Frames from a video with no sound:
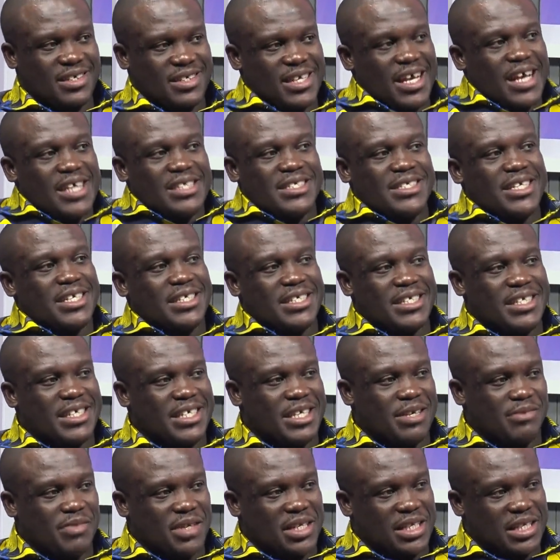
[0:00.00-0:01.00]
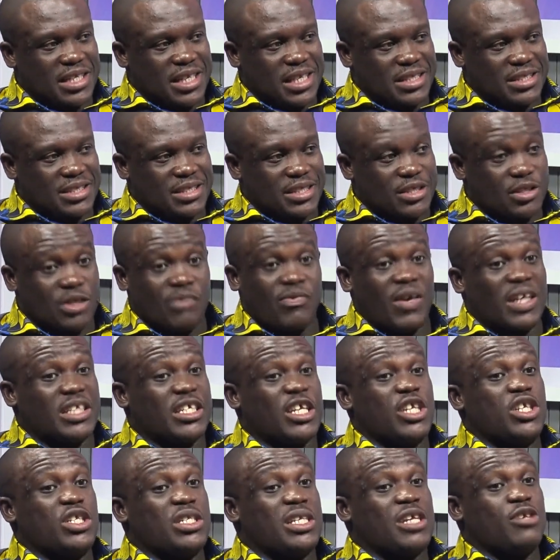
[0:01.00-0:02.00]
The N T A didn't give any thirty days. In
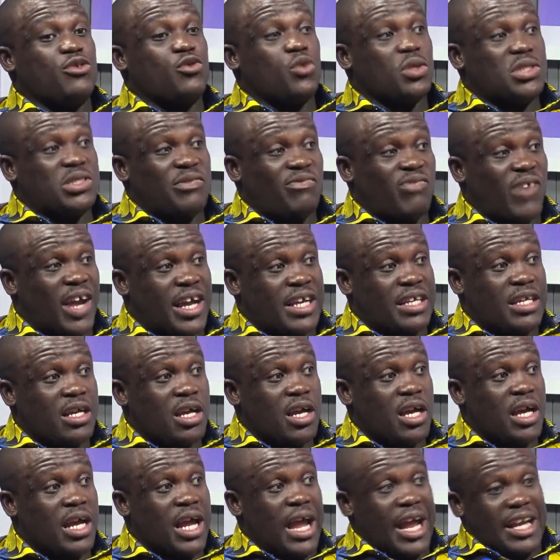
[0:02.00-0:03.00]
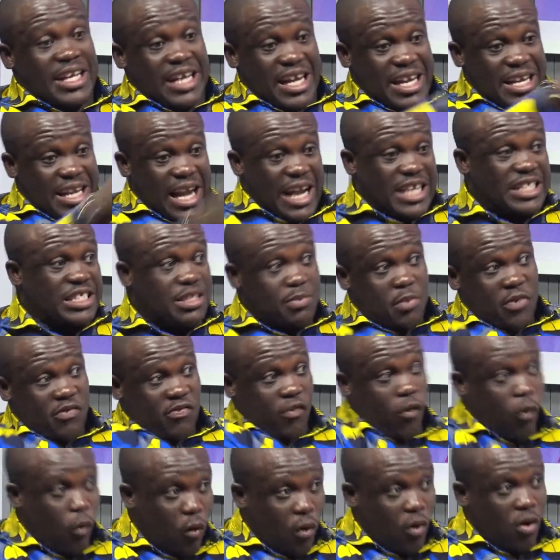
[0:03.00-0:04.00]
fact, they, they notified the night
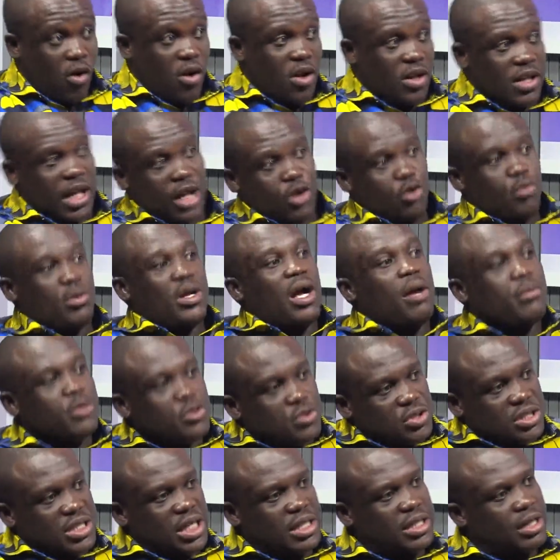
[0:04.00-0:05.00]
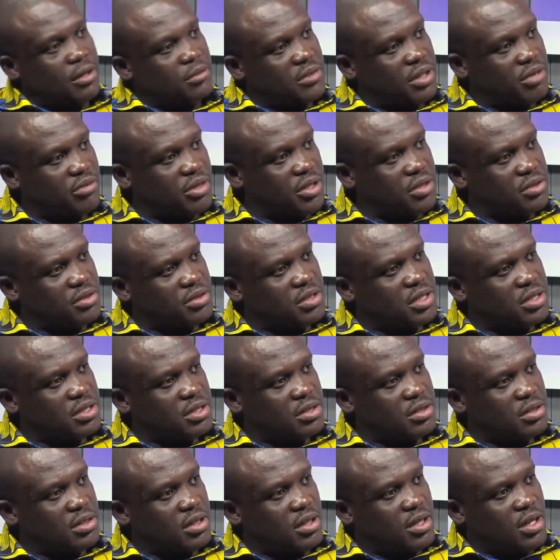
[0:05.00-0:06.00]
before that they'll be coming to shut down the radio
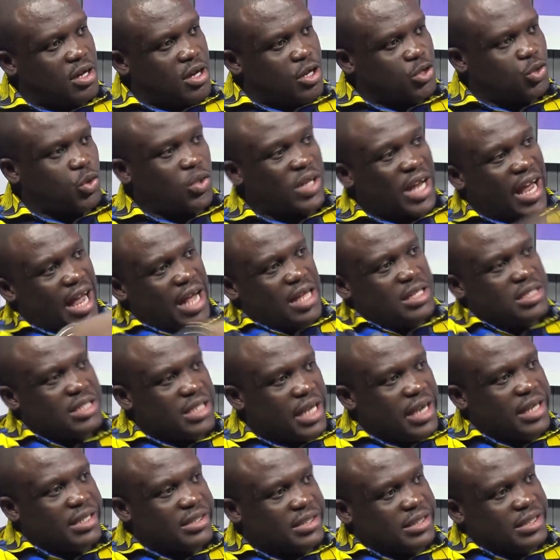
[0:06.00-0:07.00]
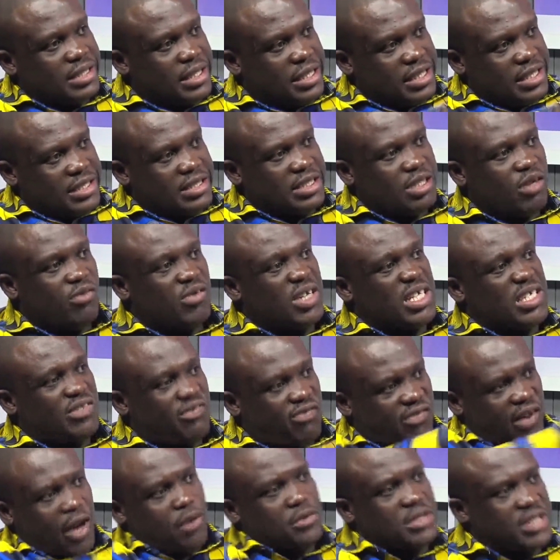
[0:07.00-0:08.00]
station. So the N T A is, in itself is
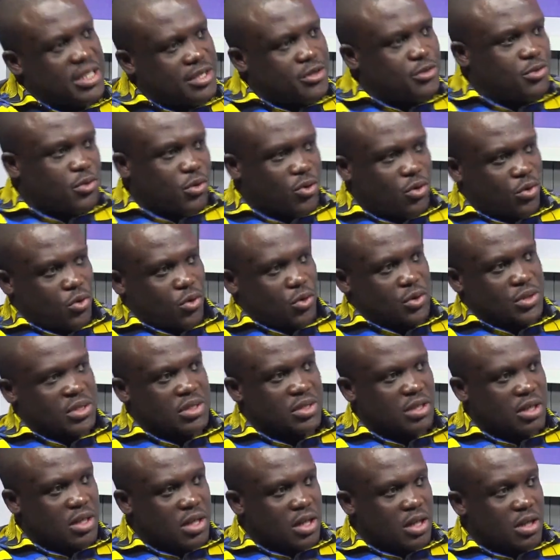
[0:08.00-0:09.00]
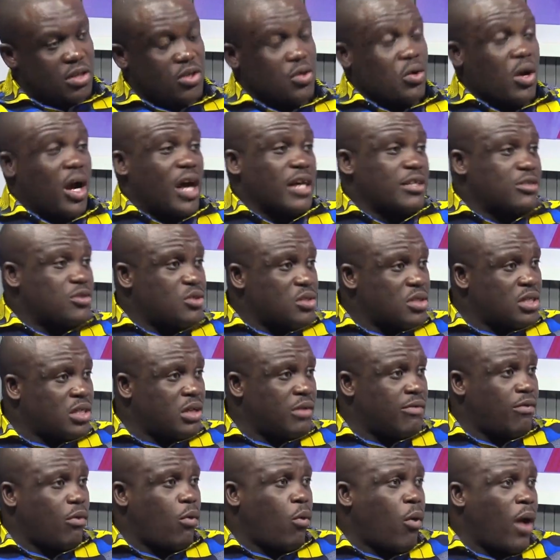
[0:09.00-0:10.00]
flouting its own laws. You ask
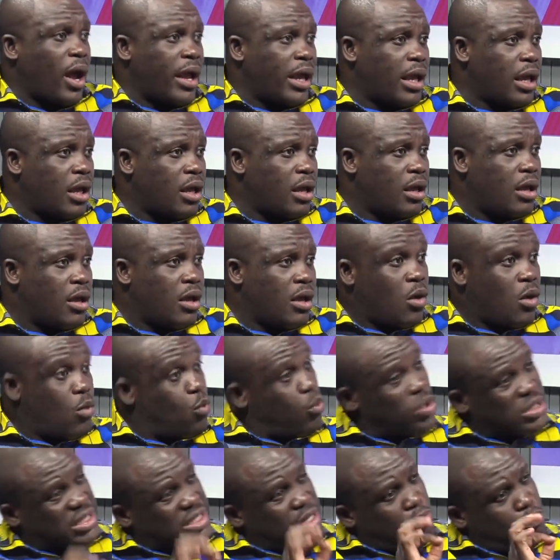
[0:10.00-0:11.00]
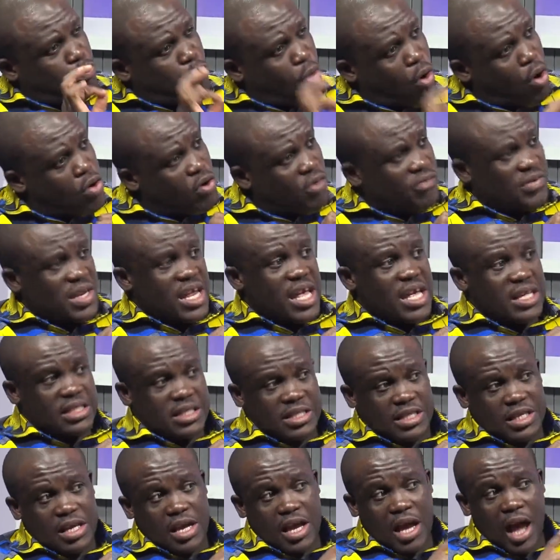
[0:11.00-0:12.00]
yourself, why? Was the board of the
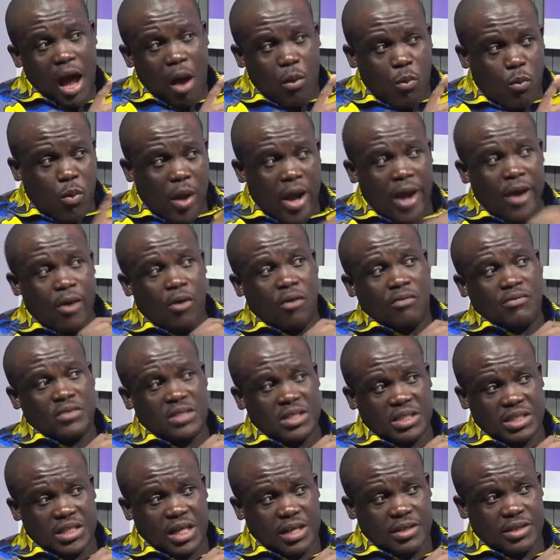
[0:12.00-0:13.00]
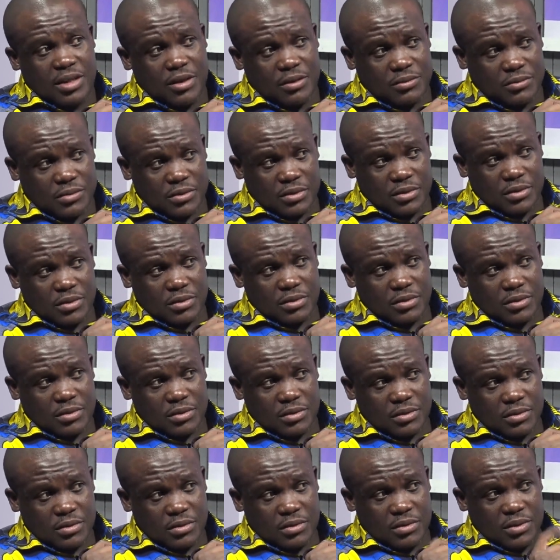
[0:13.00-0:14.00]
N T A aware of the shutdowns?
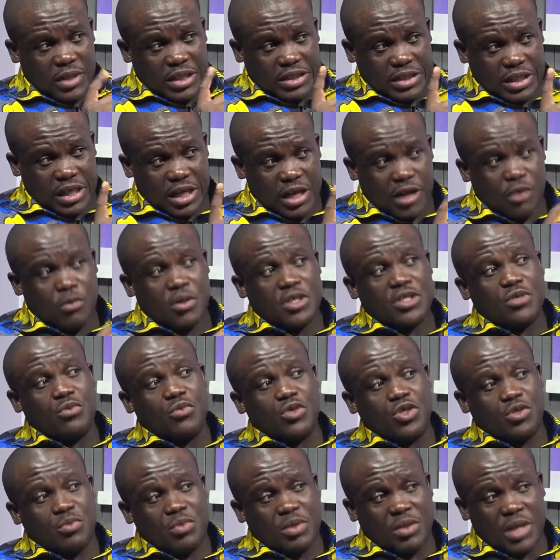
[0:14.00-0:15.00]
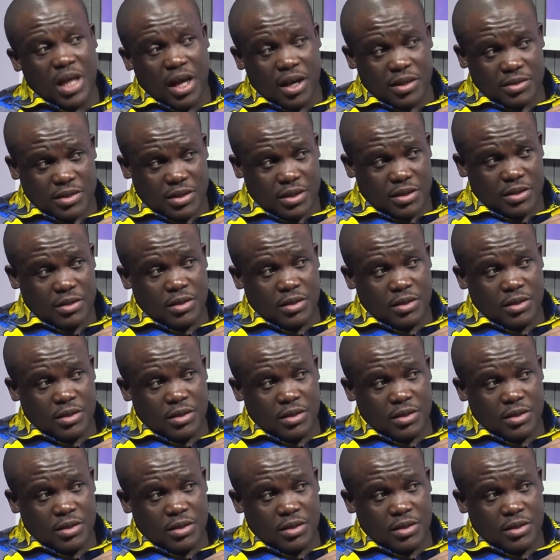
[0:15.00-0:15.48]
That's another question we should be asking.